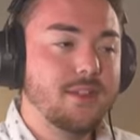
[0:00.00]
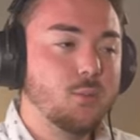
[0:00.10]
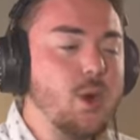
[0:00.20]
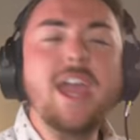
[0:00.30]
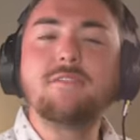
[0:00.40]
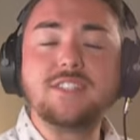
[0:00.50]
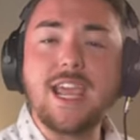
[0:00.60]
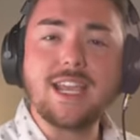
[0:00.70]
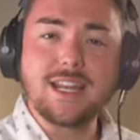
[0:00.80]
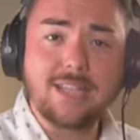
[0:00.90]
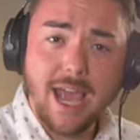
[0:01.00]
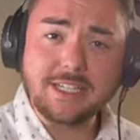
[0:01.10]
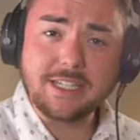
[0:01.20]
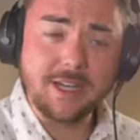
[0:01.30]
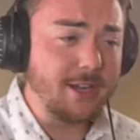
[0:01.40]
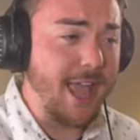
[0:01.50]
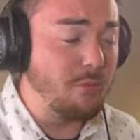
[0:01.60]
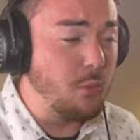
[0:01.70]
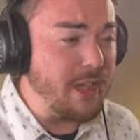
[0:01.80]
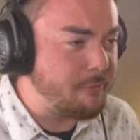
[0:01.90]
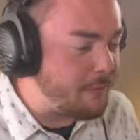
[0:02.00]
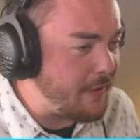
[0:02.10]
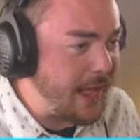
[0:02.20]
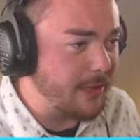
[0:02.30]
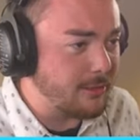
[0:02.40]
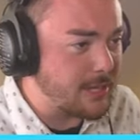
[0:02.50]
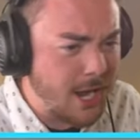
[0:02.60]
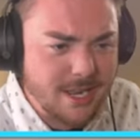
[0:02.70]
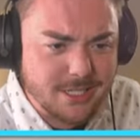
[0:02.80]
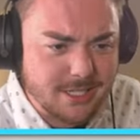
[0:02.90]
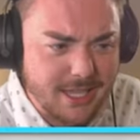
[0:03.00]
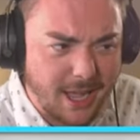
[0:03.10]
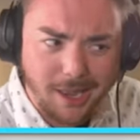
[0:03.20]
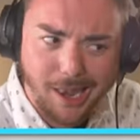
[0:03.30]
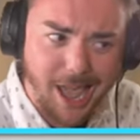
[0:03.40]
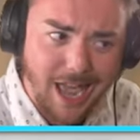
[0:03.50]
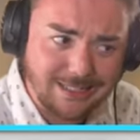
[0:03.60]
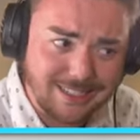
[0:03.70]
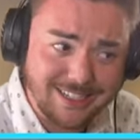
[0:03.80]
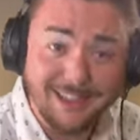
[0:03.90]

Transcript: We have taken a test here, and we have failed. Honestly, a lot.